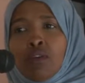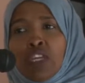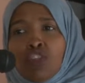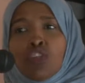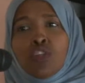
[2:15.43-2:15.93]

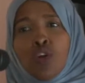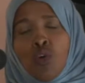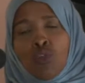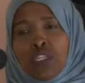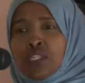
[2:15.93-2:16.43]
get to
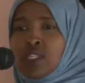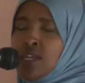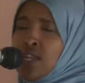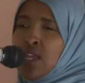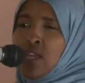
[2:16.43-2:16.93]
know the
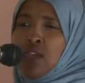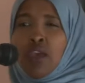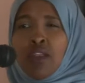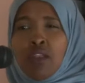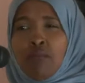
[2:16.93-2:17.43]
city
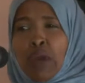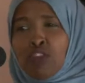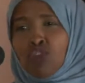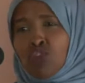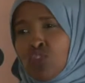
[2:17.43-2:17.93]
and my
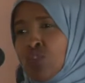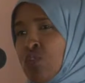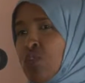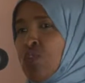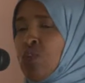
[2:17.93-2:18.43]

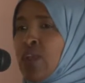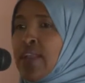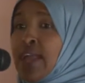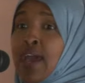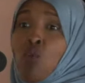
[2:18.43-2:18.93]
school.
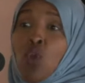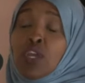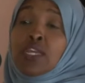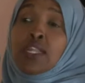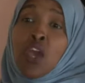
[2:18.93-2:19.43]
And I
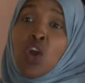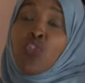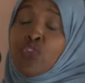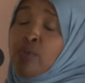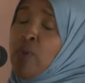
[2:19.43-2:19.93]
work in the
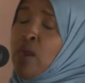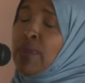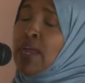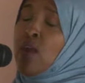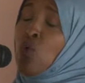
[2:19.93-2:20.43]
health
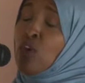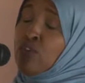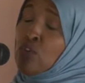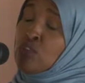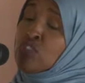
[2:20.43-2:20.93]
department. I work
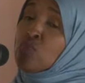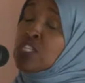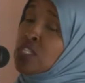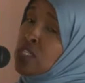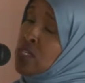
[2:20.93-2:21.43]
for a
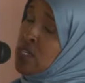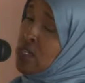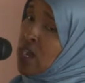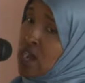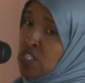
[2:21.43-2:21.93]
Swedish
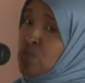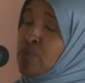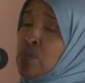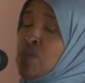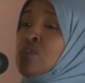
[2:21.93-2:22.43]

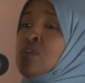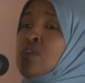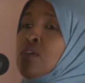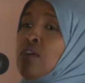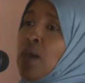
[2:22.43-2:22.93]
hospital
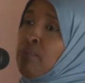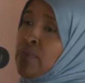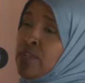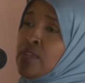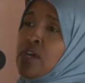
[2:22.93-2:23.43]
up
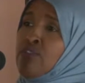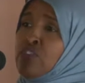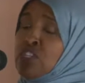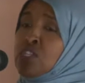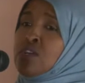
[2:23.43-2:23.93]
in
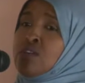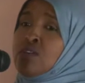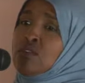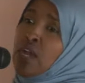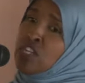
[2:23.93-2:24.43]
First
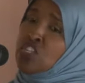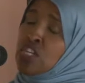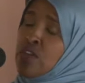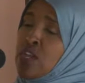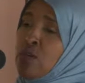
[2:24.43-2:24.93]
Hill and
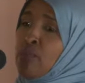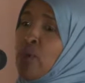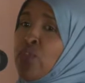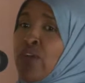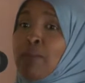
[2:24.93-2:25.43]
Cherry Hill
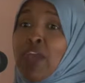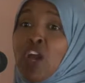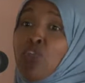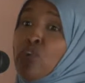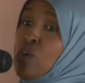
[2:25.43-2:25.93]
both. I'm a
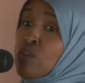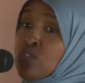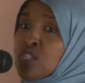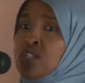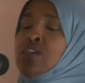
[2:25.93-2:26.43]
health
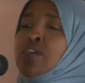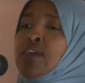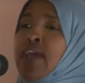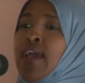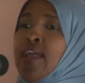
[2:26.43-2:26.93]
coach.
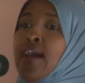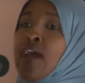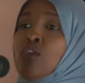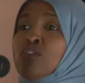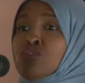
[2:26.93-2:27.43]
And
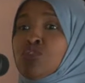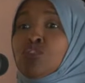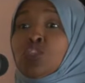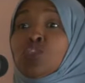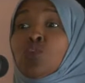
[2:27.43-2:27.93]
I also
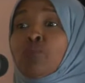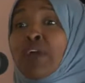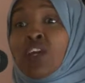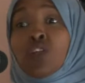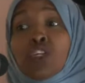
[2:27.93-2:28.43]
do
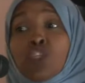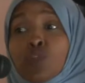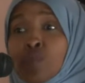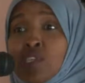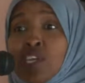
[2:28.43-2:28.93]
medical
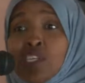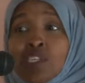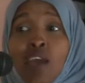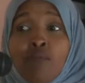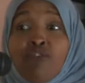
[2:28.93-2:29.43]

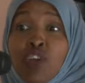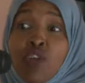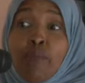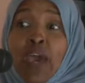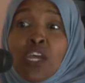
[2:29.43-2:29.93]
interpretation. I'm
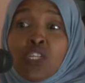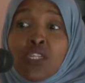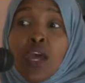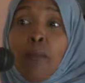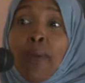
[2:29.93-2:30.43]
very
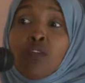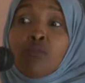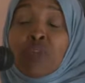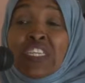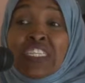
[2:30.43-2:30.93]
passionate
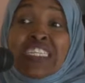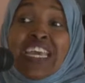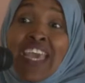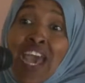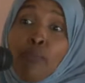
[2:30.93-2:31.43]
about bridging the
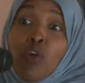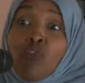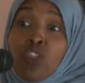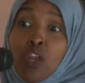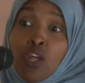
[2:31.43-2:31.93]
gap
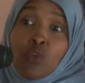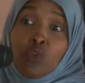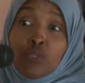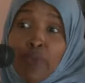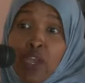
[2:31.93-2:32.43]
of the
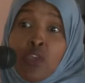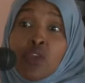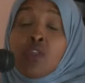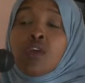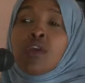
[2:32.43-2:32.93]
language
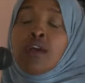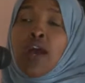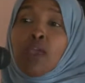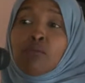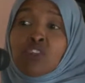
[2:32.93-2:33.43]
barrier.
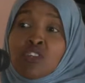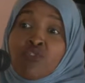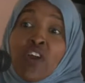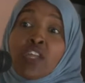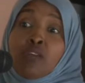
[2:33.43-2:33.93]
I am
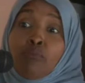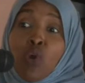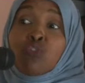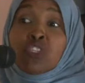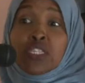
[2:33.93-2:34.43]
certified in
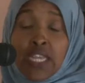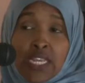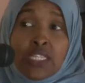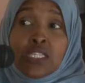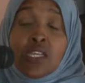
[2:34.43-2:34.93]
both
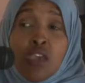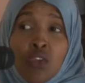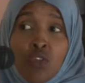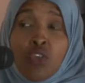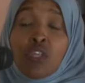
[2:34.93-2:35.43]
states,
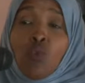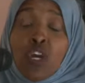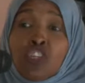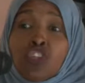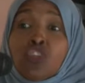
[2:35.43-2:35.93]
here in
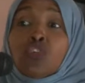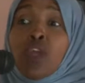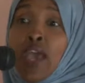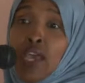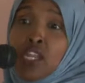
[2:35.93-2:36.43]
Washington
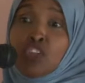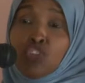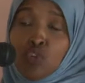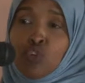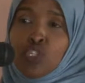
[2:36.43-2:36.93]
and in
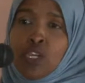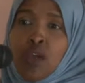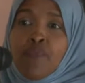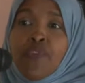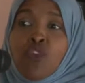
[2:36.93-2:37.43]

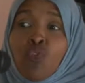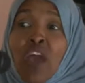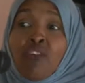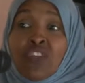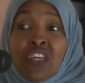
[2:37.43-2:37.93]
Georgia. So
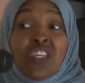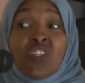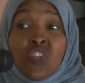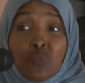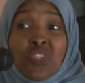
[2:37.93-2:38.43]
I've done
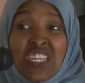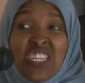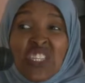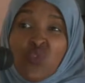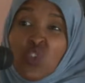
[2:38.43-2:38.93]

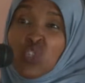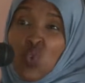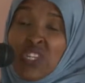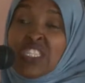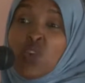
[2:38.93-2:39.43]
interpretation for
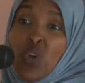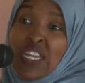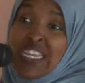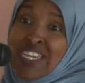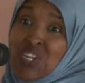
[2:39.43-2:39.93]

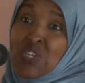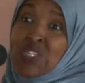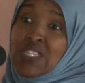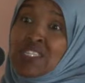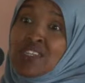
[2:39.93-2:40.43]
21
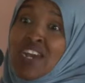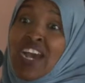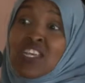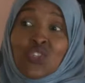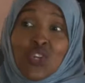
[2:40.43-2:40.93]
years.
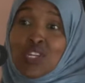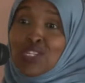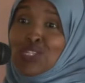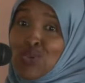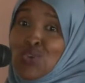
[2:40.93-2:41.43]
I started
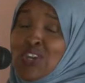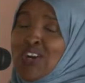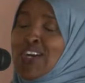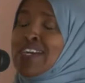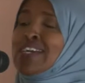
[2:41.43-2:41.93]
so
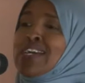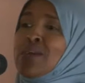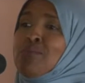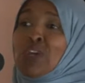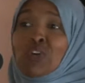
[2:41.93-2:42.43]
young
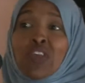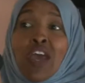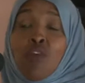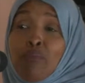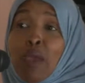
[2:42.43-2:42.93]
because
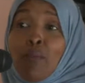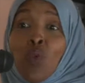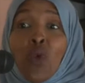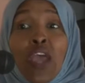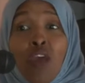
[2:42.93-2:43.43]
I remember
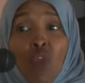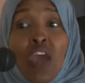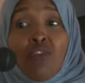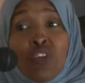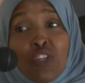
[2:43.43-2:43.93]
when I
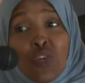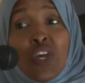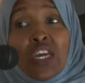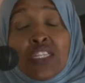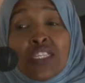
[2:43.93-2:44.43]
arrived in the
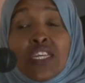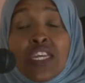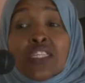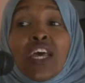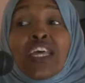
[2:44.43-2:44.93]
United
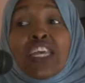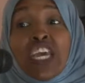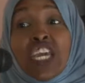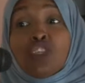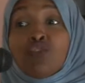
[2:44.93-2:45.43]
States at
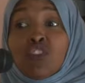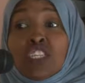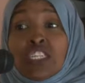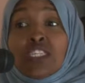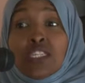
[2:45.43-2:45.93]
the age of
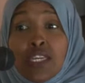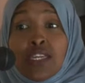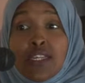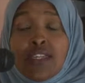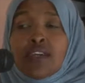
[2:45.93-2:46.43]

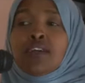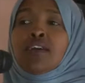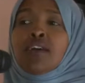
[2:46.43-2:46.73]
16,